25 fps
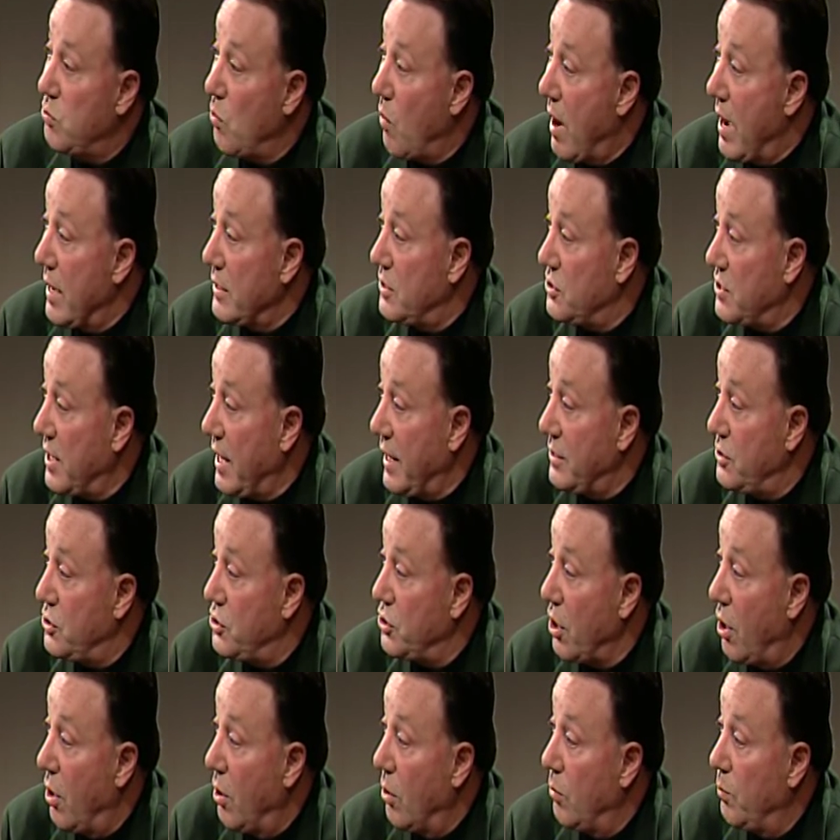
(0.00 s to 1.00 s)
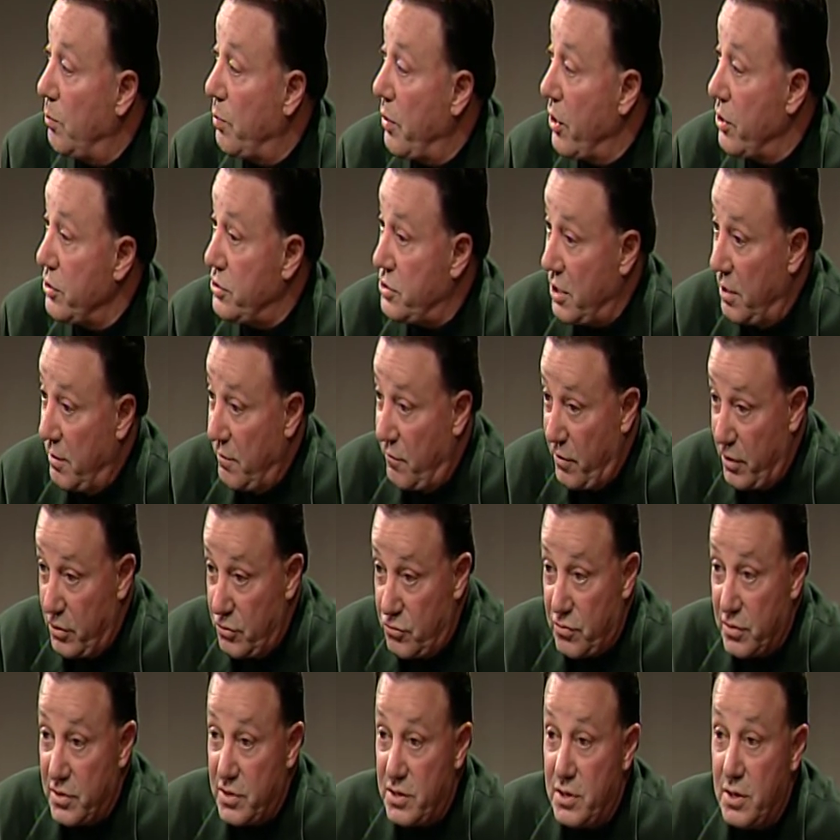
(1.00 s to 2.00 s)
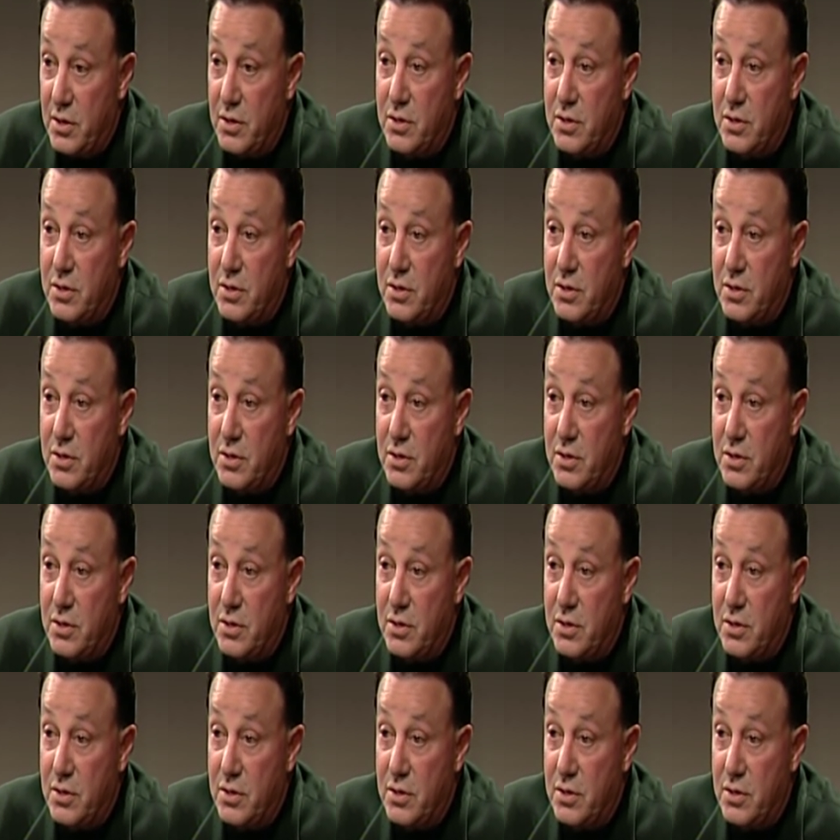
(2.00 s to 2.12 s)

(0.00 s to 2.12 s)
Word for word: watch that show, Person of Interest.